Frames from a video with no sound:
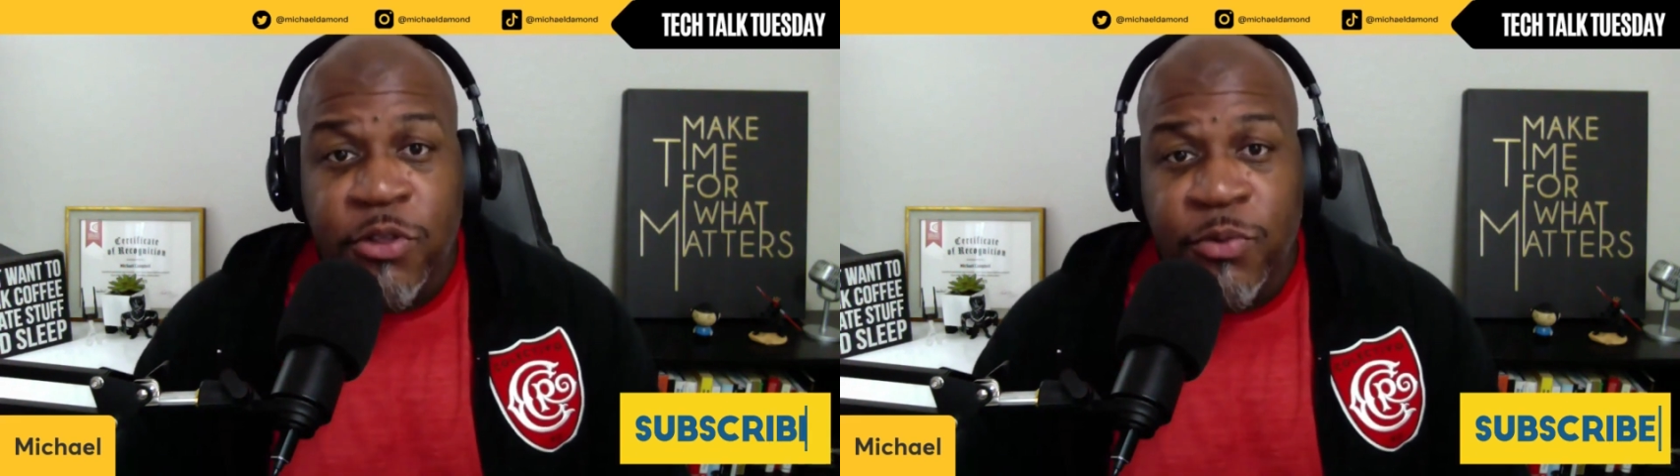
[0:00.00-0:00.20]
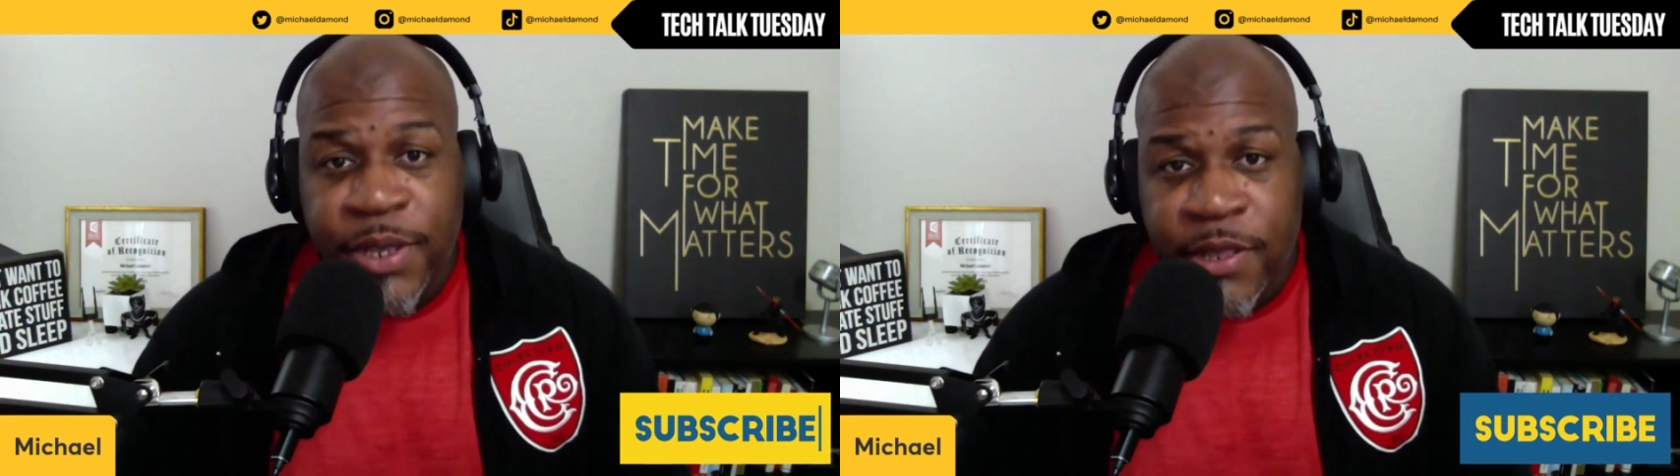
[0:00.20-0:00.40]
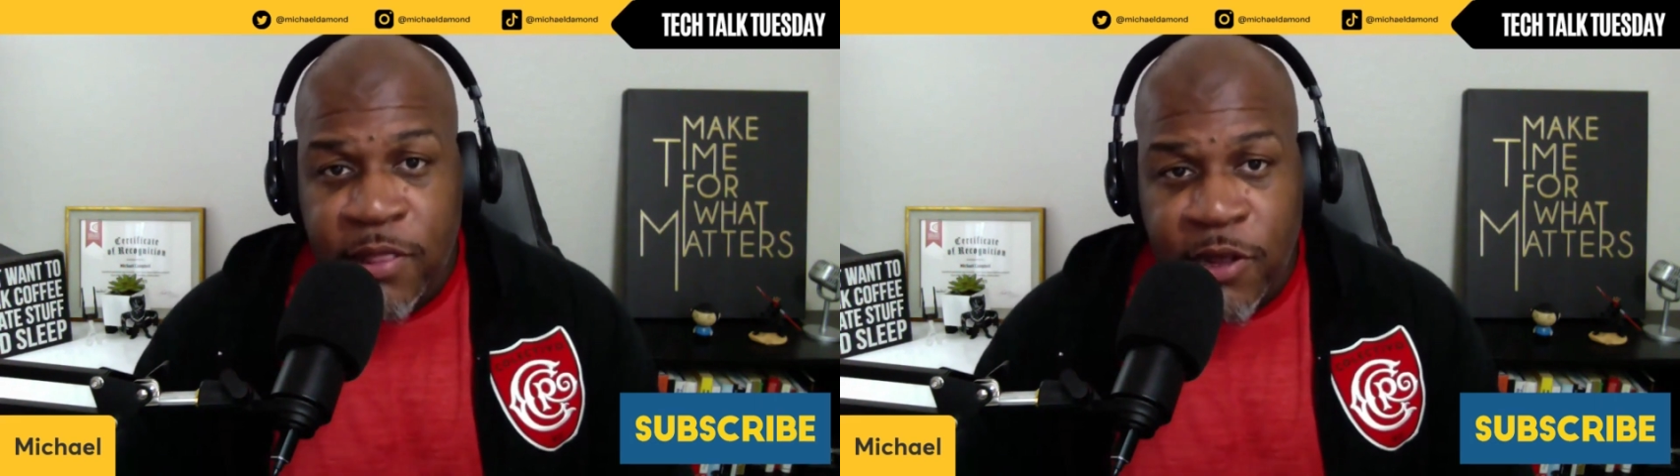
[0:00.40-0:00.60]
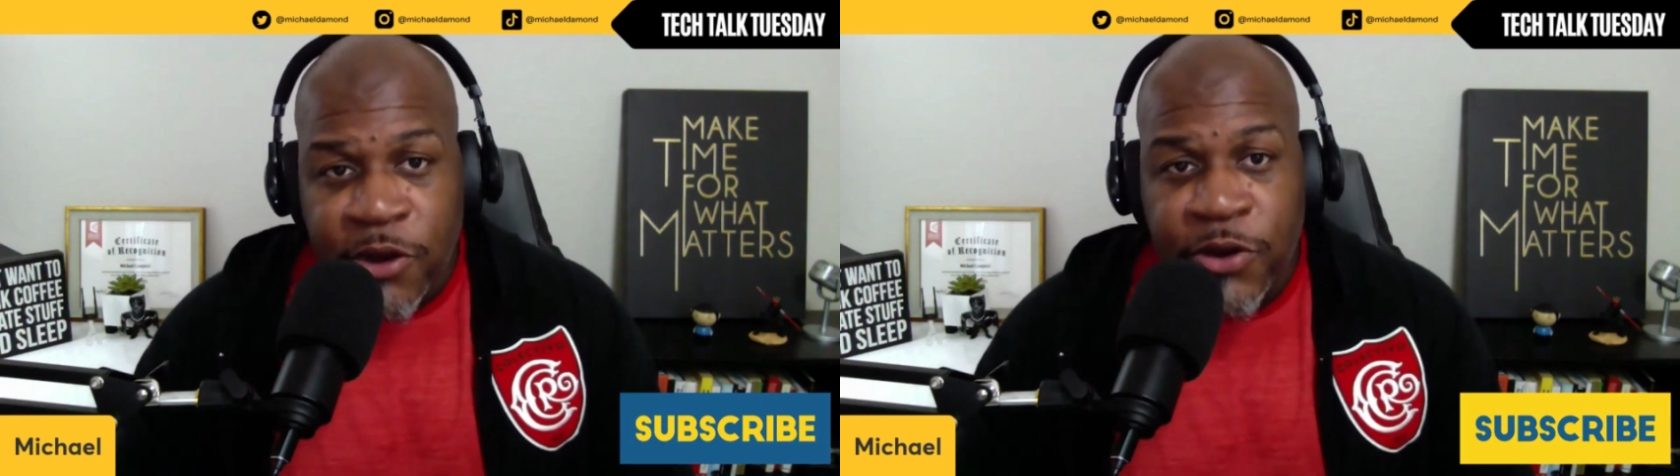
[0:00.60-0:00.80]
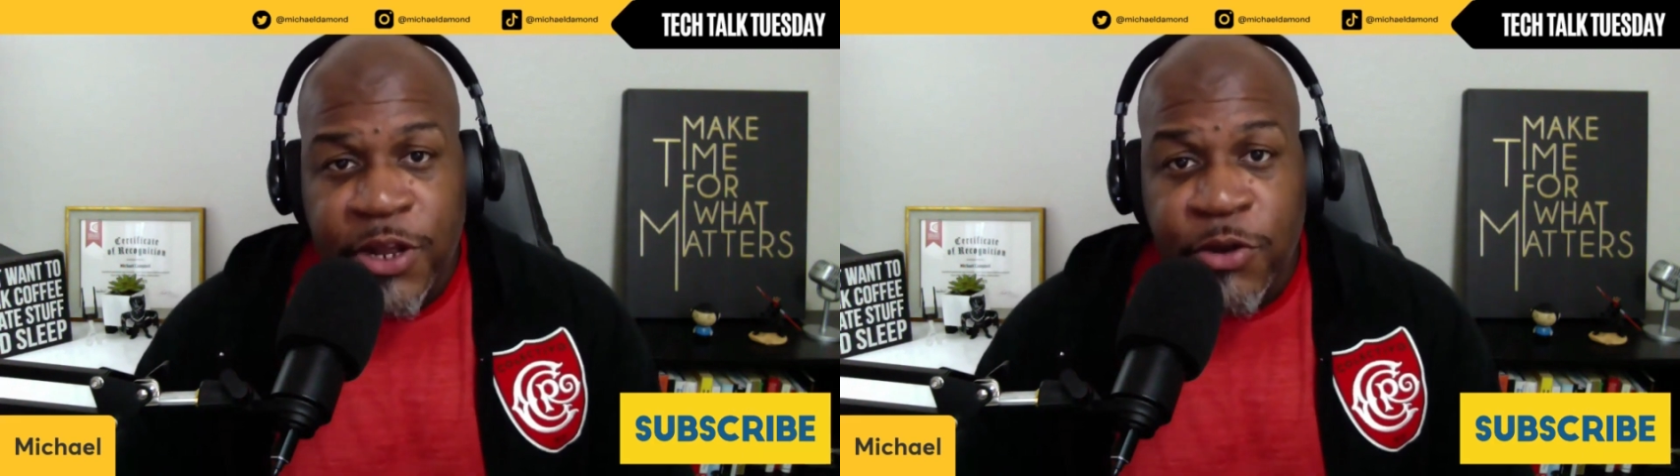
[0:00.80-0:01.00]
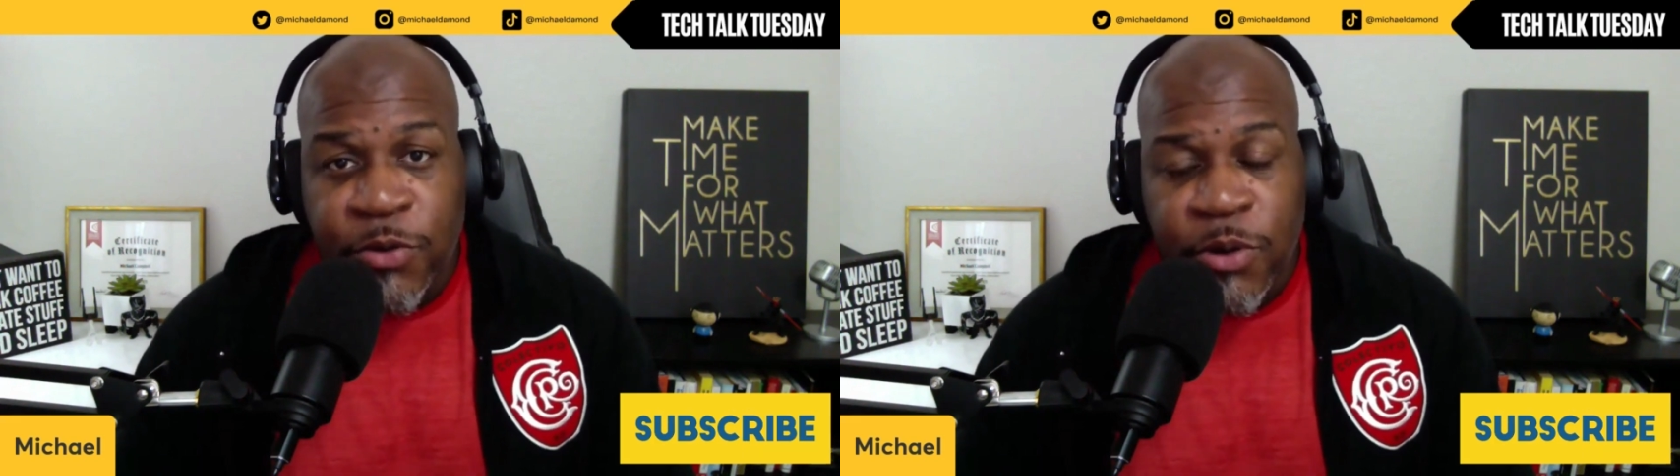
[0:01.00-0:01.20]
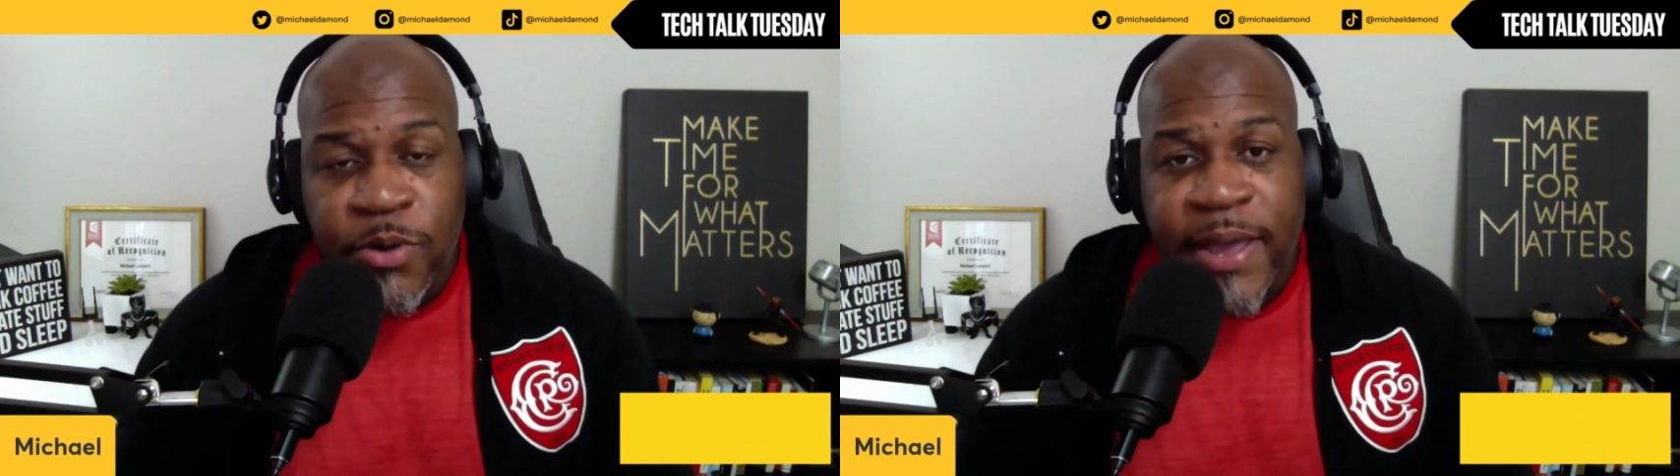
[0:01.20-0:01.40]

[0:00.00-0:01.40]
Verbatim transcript: that we can learn and grow